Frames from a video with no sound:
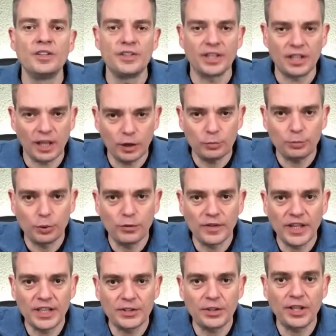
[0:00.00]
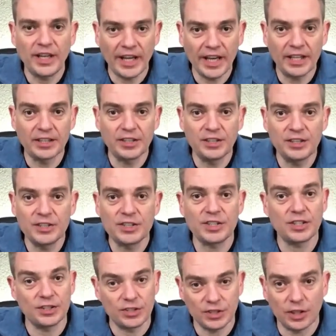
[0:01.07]
The cloud provider handles
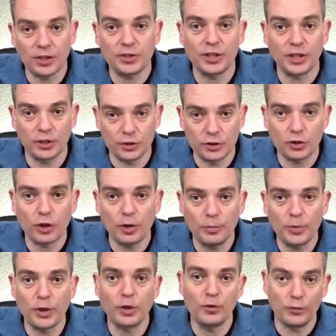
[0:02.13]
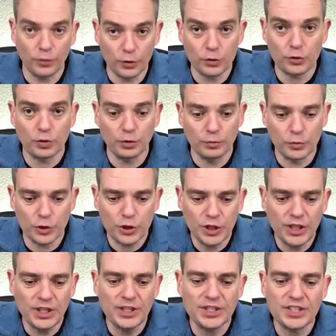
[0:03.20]
starting and stopping of virtual
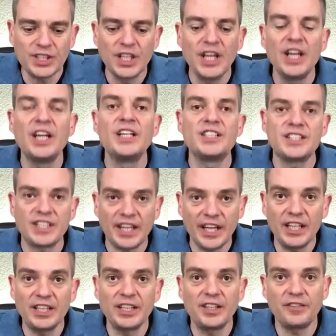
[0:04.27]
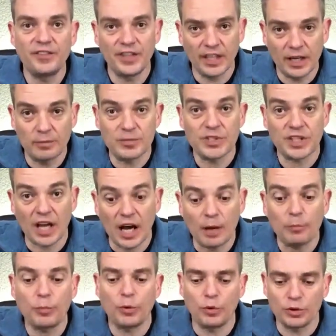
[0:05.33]
machines, scaling VMs
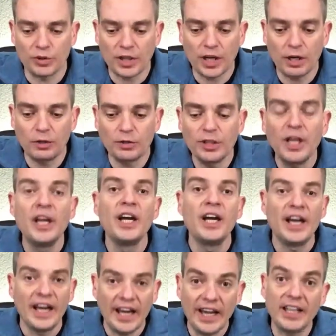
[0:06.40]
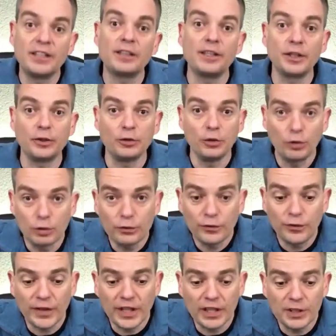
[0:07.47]
up or down, handling node
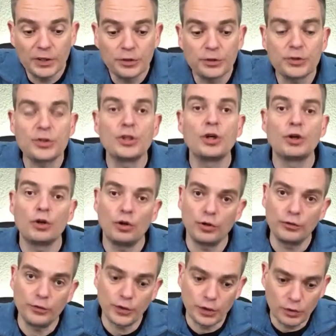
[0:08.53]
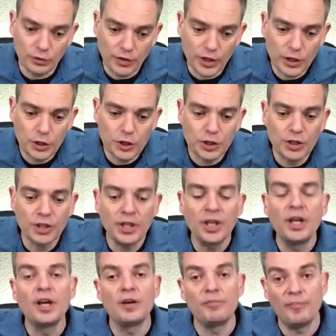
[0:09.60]
failures, configuration,
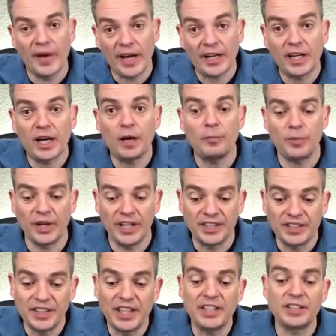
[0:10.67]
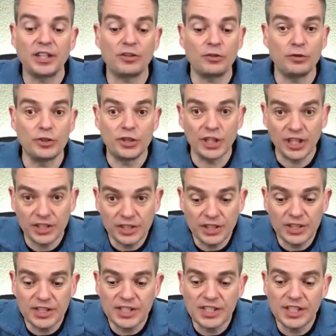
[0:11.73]
backup and data
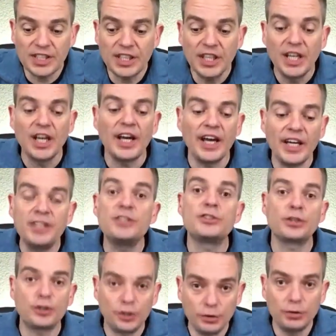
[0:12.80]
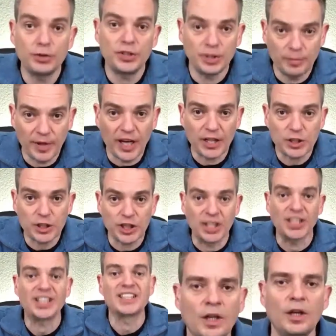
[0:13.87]
redundancy, and security patching.